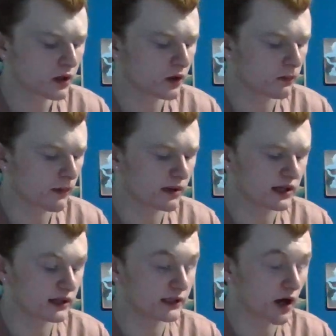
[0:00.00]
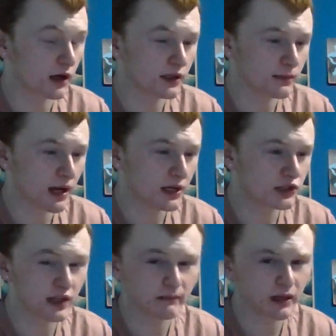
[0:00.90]
Or maybe like a gauntlet
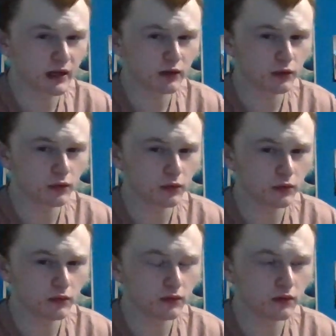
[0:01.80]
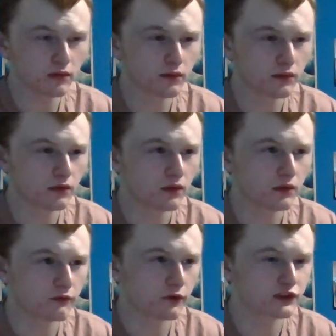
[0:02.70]
match. That'd be kind of cool.
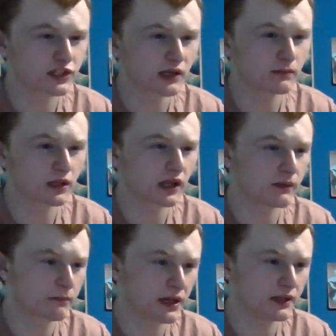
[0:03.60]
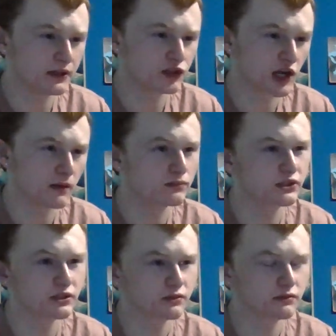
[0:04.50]
First team to like pin the
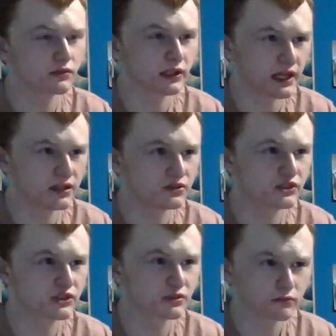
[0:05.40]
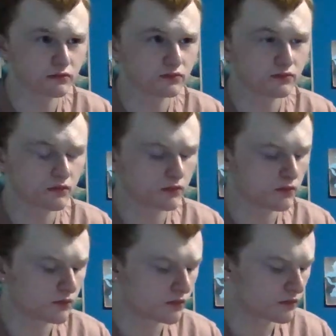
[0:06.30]
champs gets
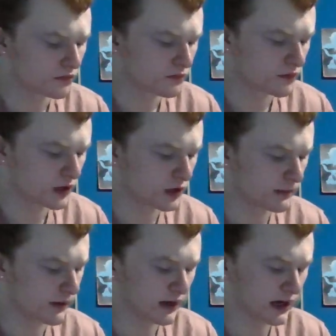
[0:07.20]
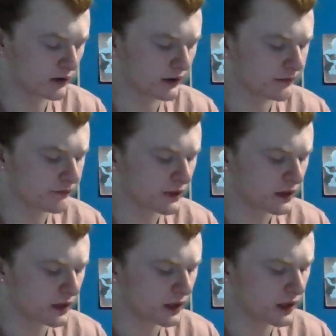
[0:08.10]
the other belt. I don't
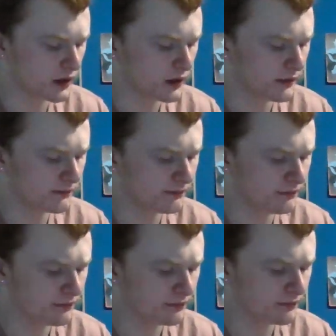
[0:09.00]
know.